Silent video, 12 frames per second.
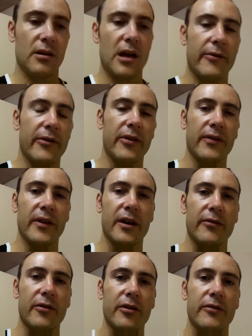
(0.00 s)
everything that
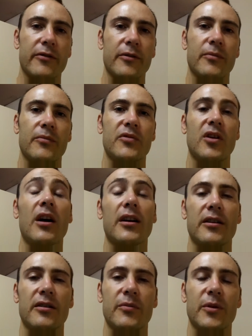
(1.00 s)
I've heard from
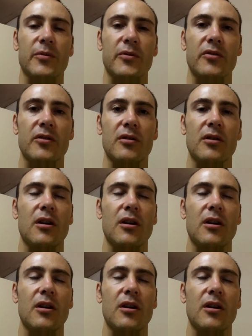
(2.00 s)
talking to people too.